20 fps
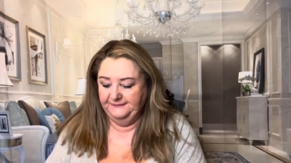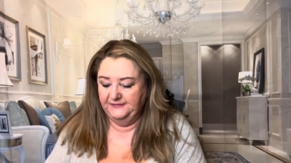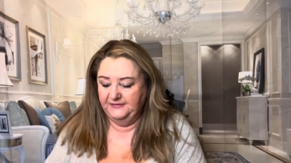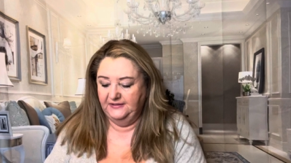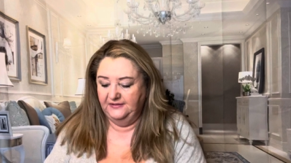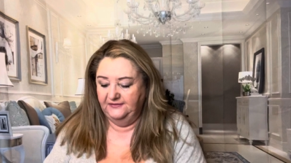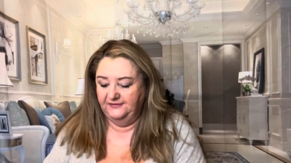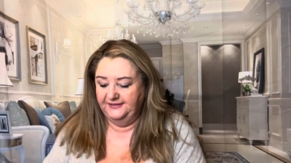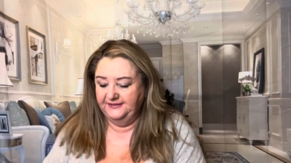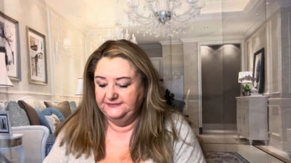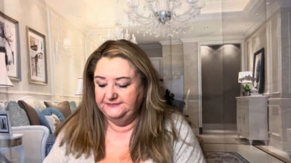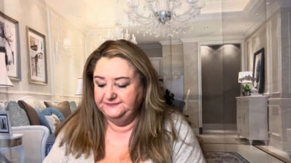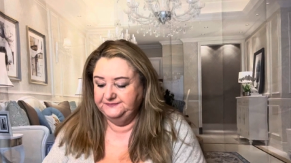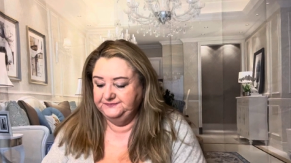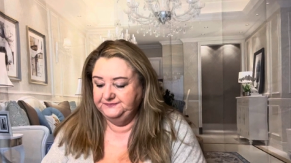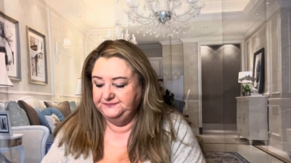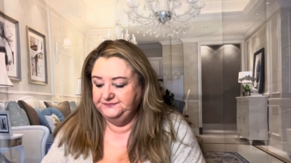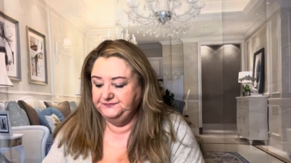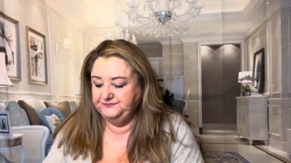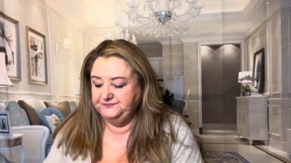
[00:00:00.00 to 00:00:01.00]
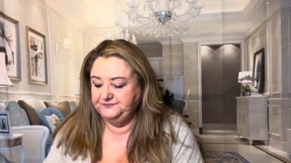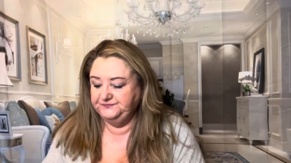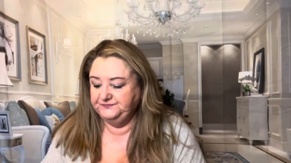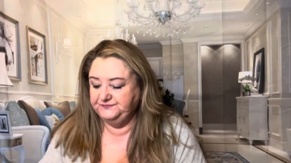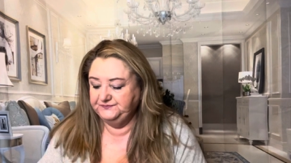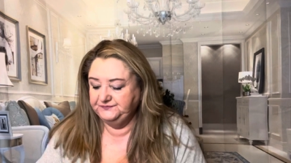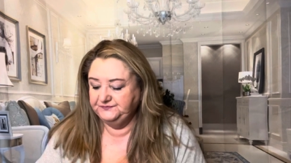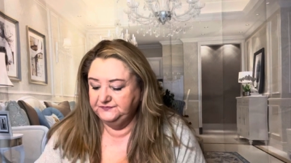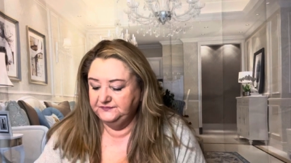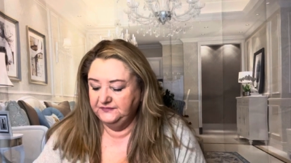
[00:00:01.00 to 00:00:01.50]
All
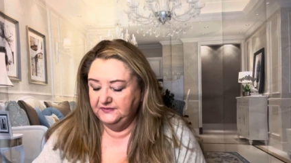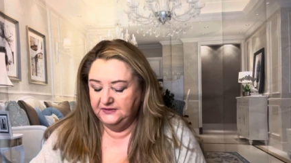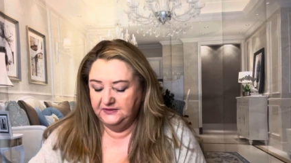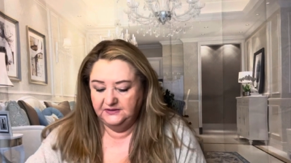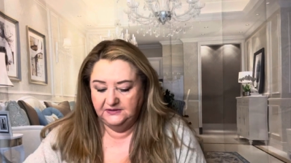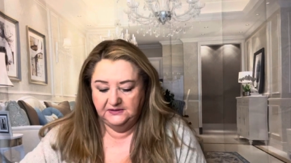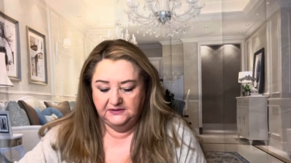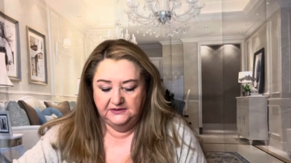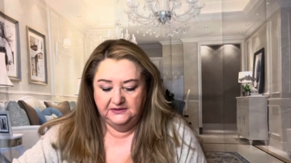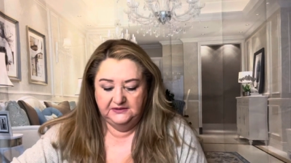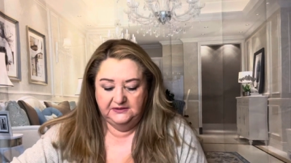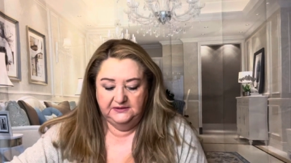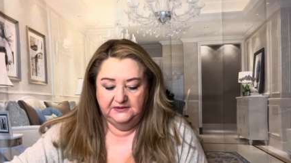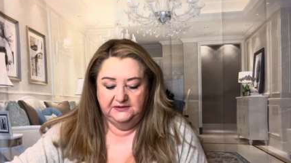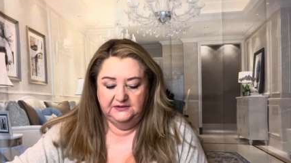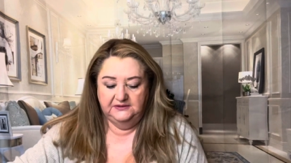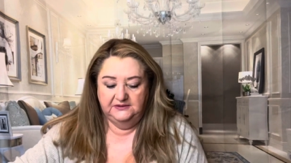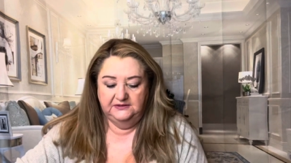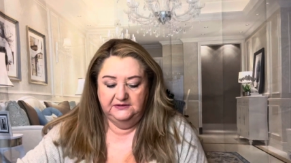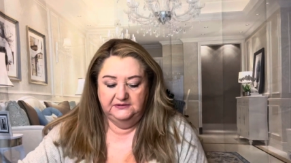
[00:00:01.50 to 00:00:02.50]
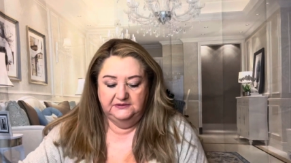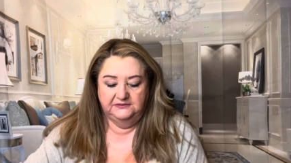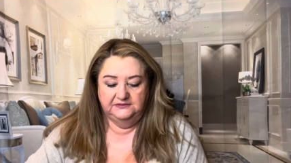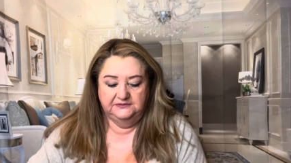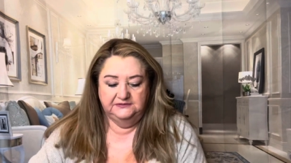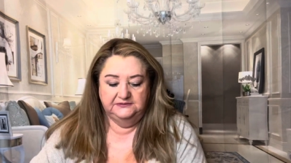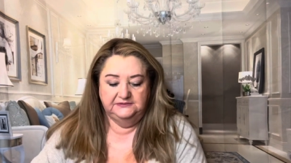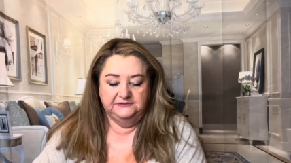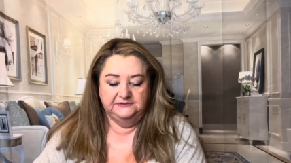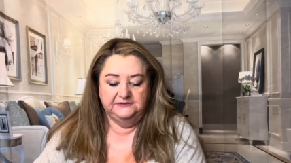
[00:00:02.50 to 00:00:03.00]
right.
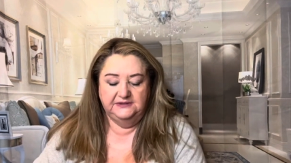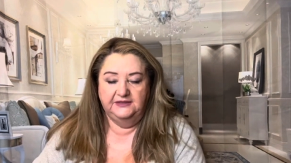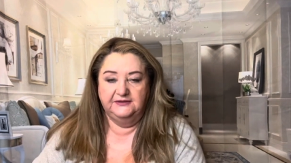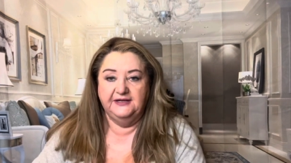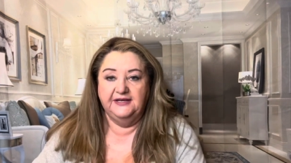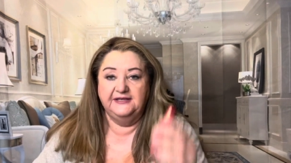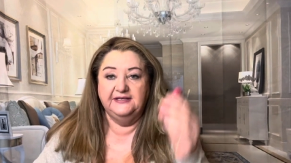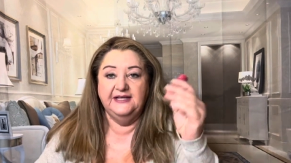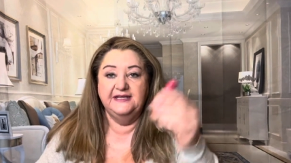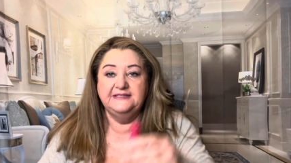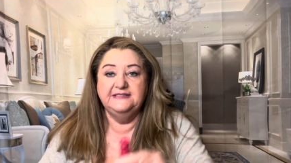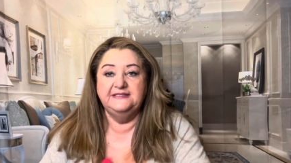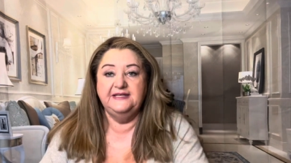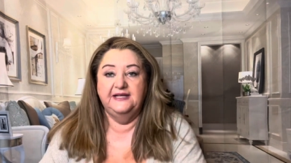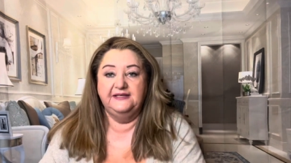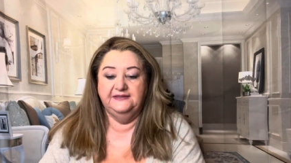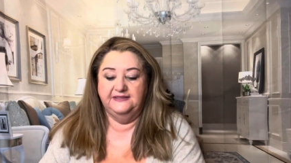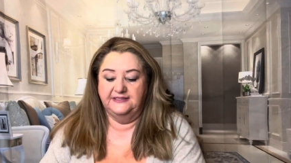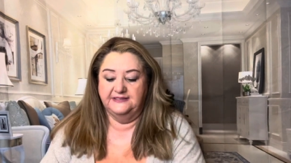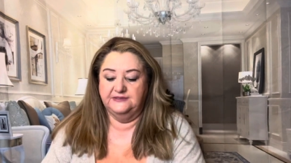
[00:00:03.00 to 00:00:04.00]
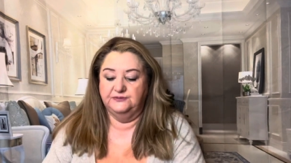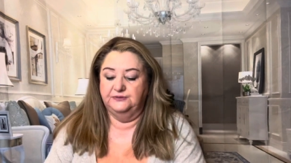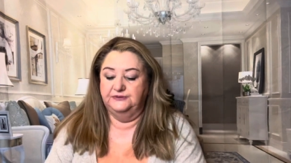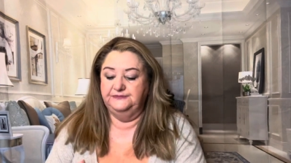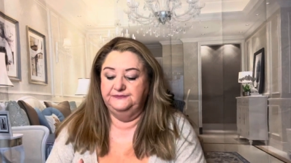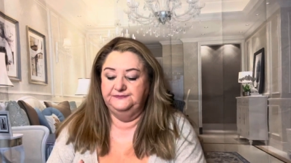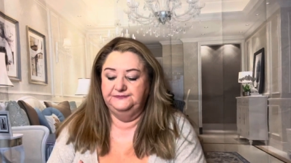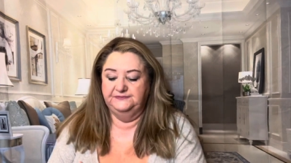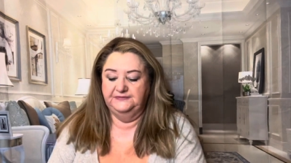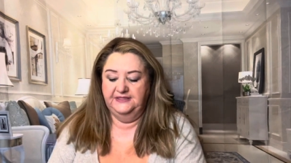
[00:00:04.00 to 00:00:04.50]
Okay, let's take this
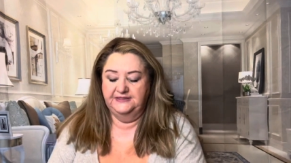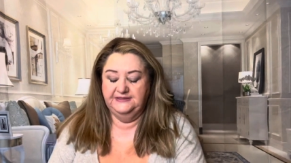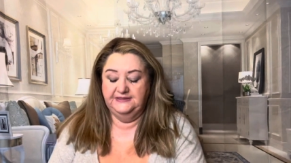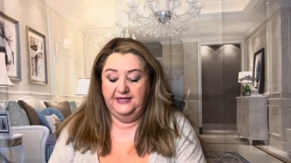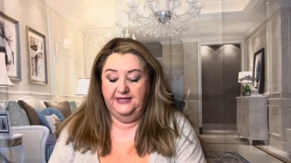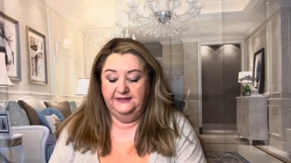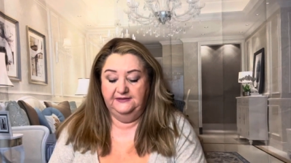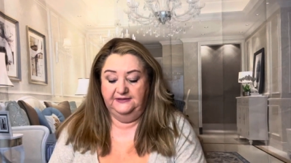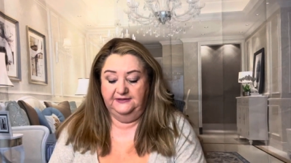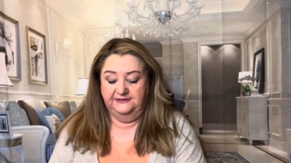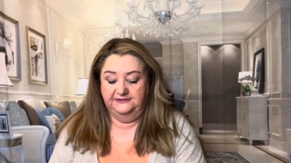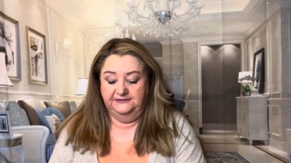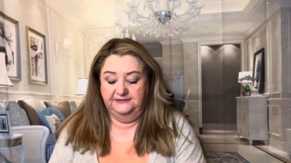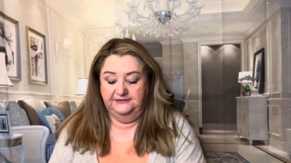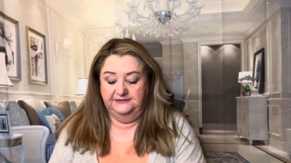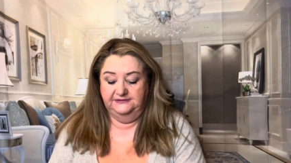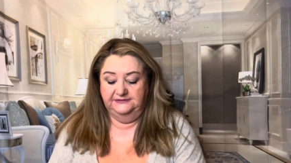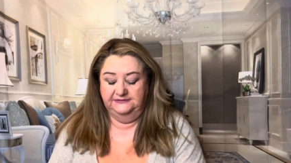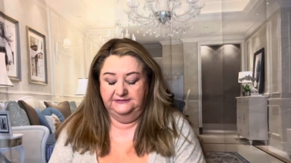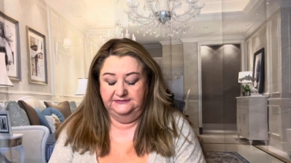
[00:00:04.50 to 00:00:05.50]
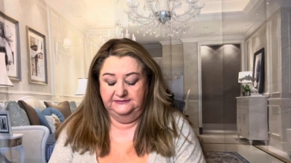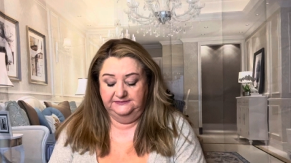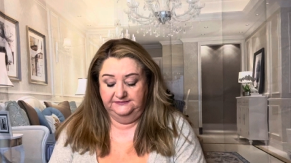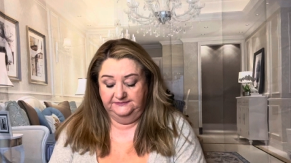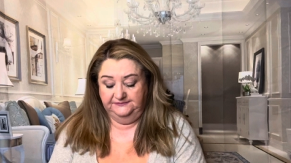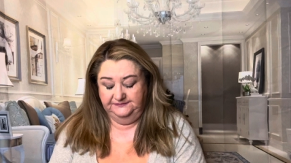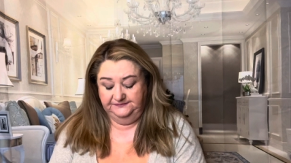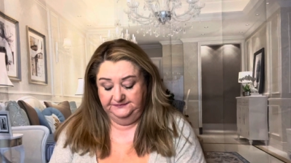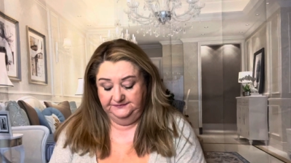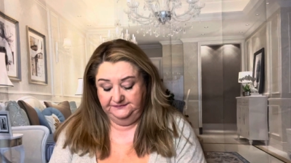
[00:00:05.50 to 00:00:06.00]
one. Let's take
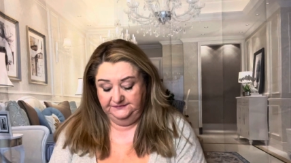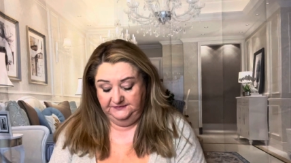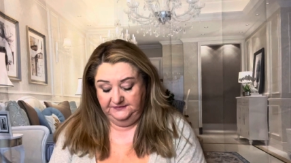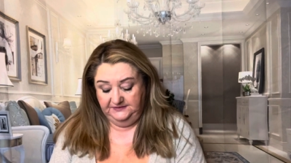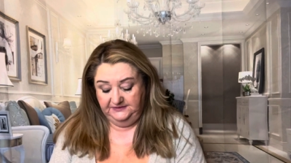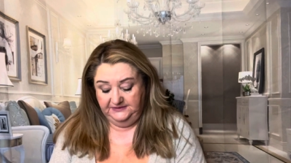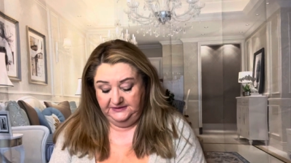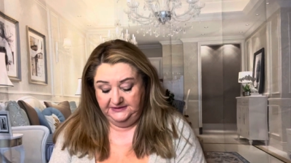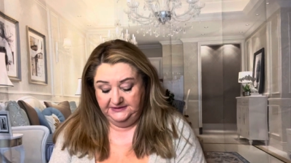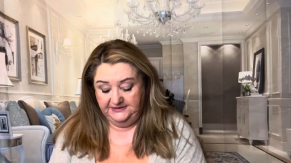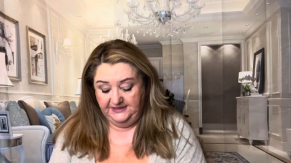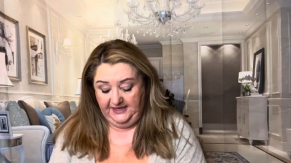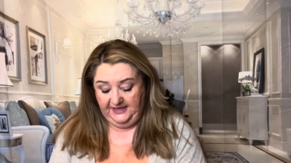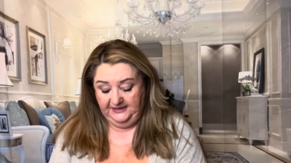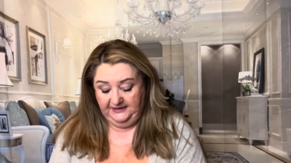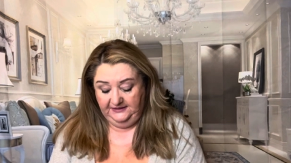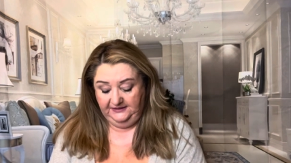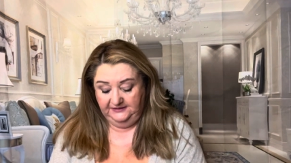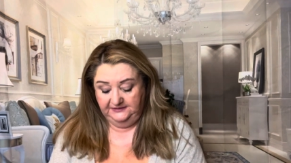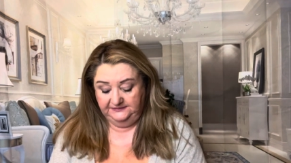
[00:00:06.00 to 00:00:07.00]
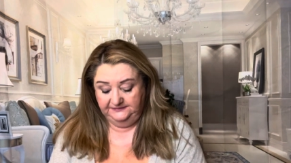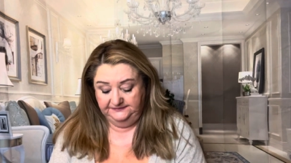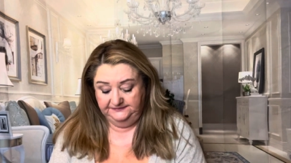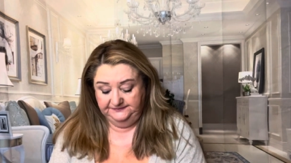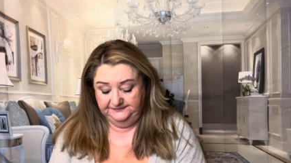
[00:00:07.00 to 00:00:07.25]
this nylon.